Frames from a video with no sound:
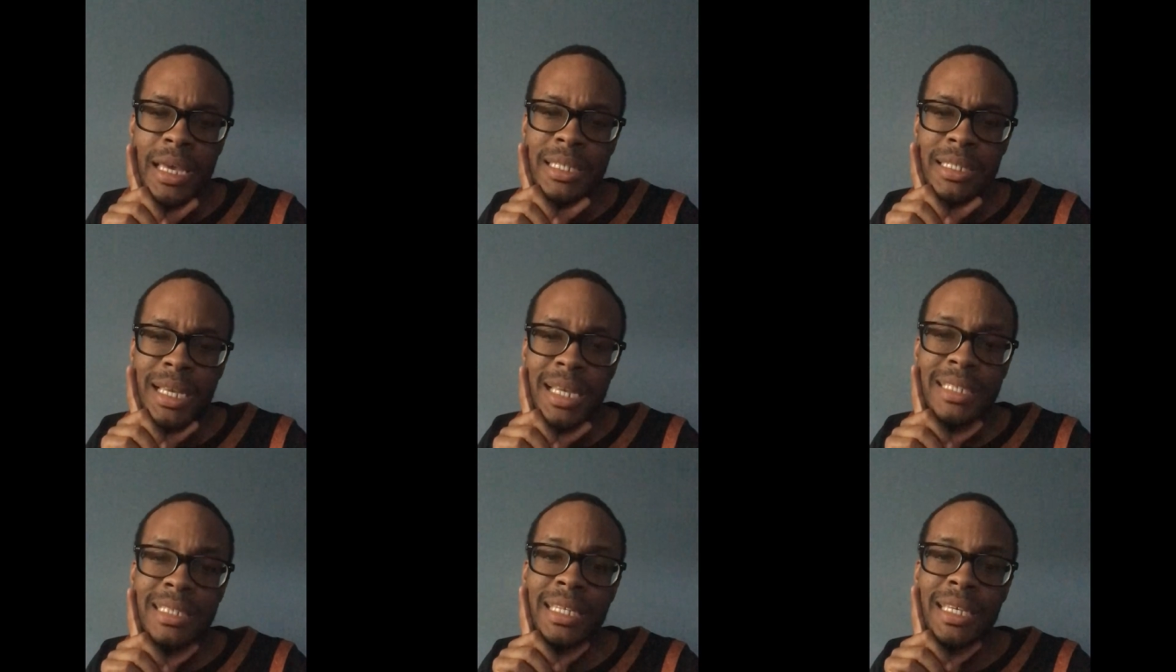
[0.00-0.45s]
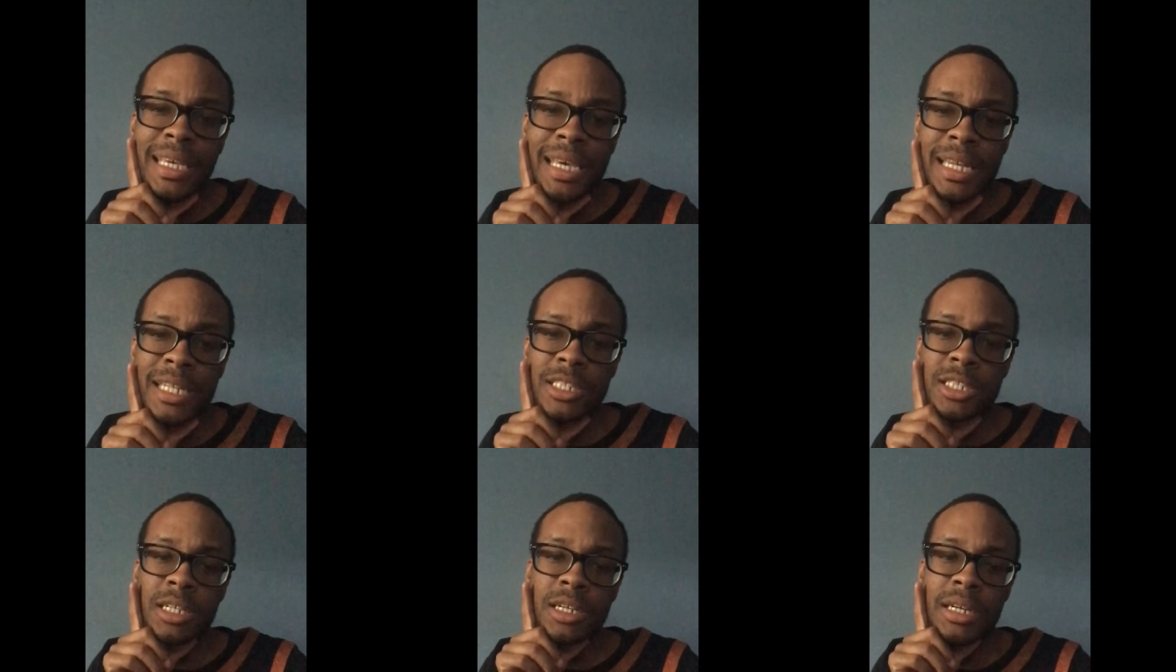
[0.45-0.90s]
Isn't he
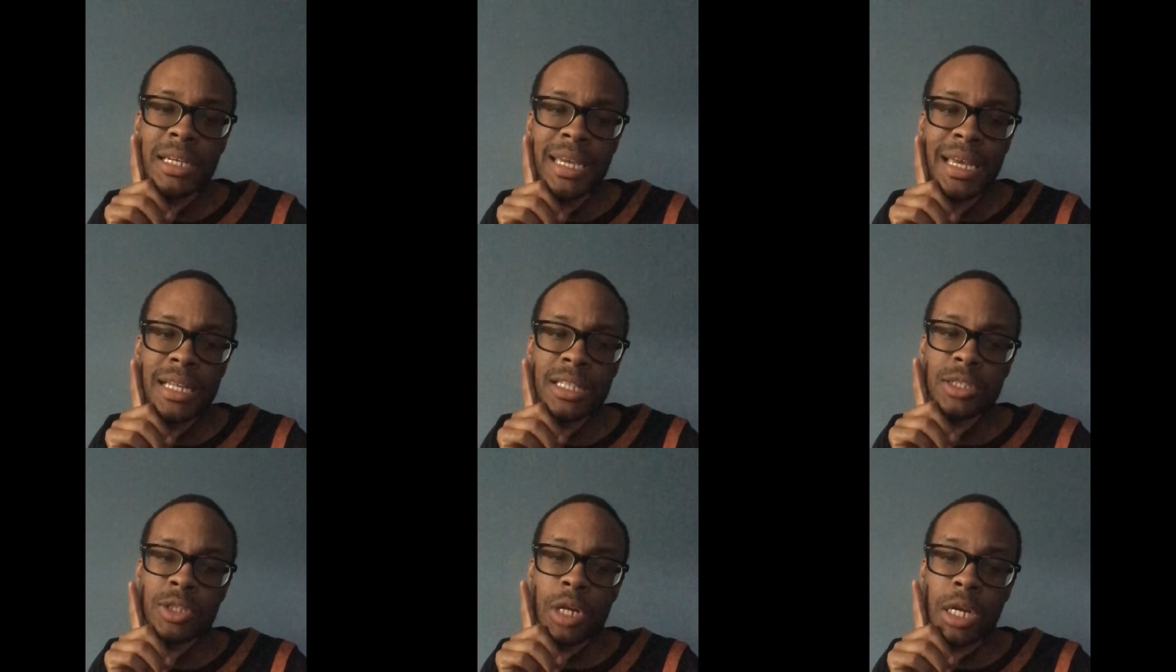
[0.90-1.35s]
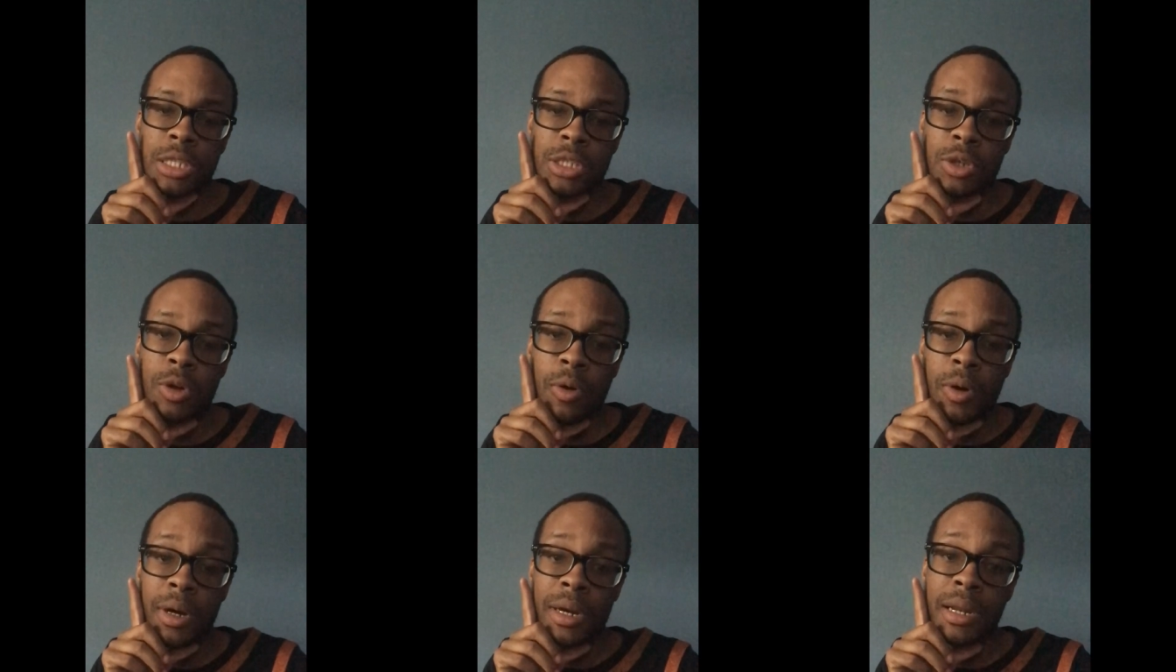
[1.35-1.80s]
injured? He had a
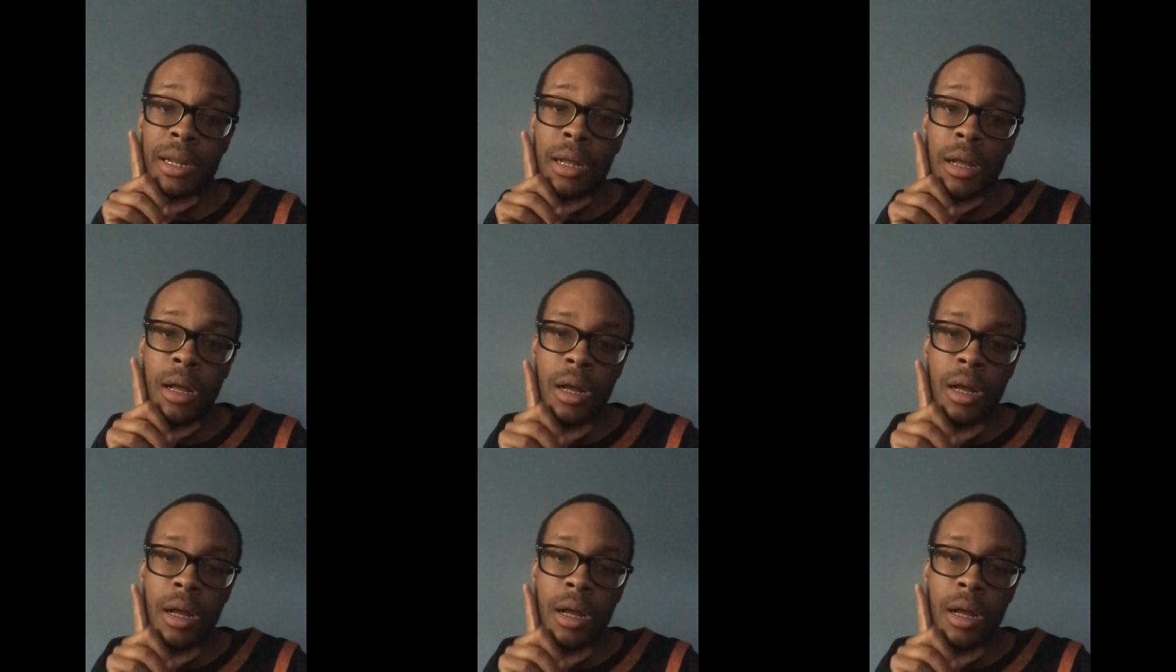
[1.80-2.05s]
torn